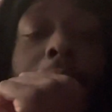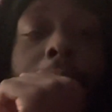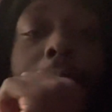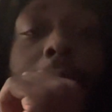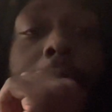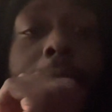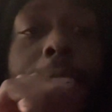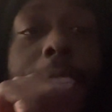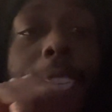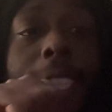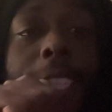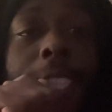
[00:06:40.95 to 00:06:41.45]

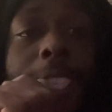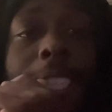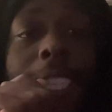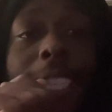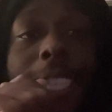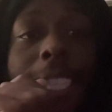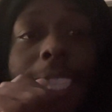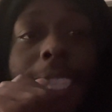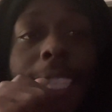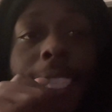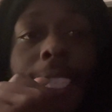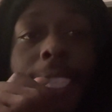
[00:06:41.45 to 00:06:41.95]
And,
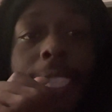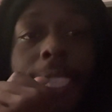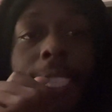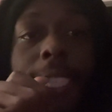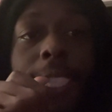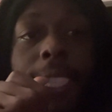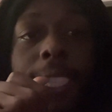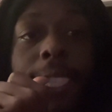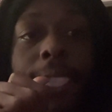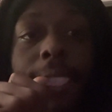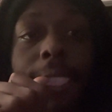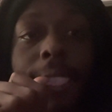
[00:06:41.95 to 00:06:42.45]

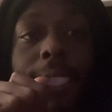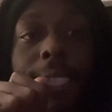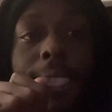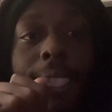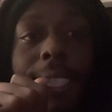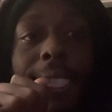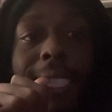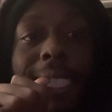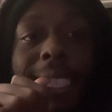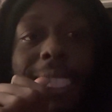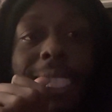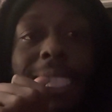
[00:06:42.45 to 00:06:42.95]

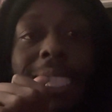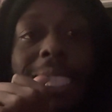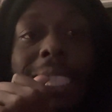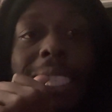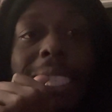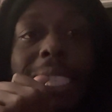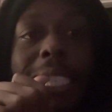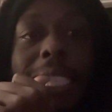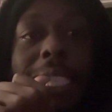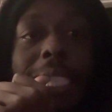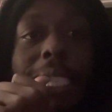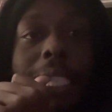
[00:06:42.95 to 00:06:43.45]
who
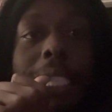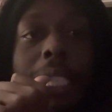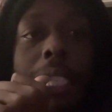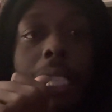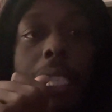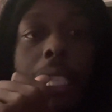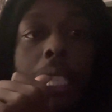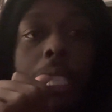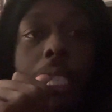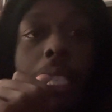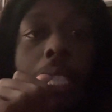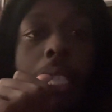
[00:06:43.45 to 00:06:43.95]

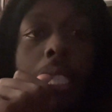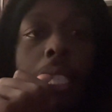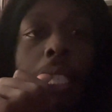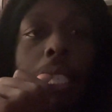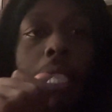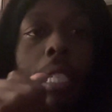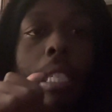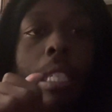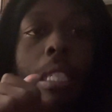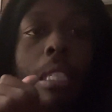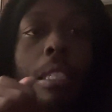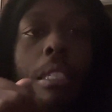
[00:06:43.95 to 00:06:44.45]

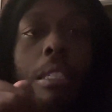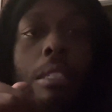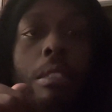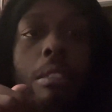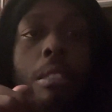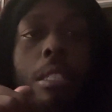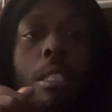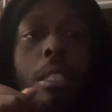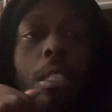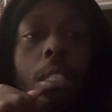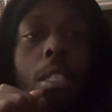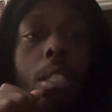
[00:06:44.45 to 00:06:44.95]
do
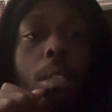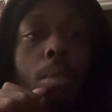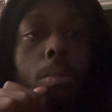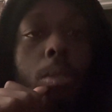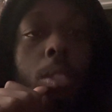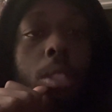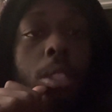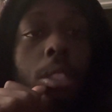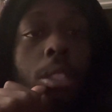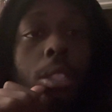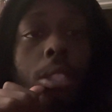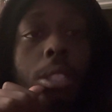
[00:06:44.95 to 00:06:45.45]
you go
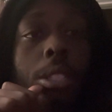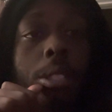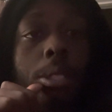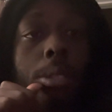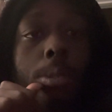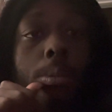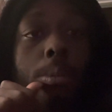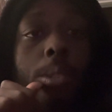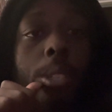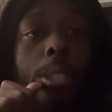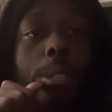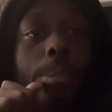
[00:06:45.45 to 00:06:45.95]
with in this
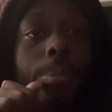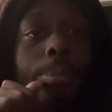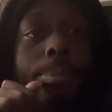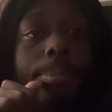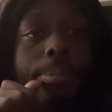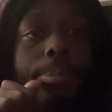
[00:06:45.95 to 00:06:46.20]
one?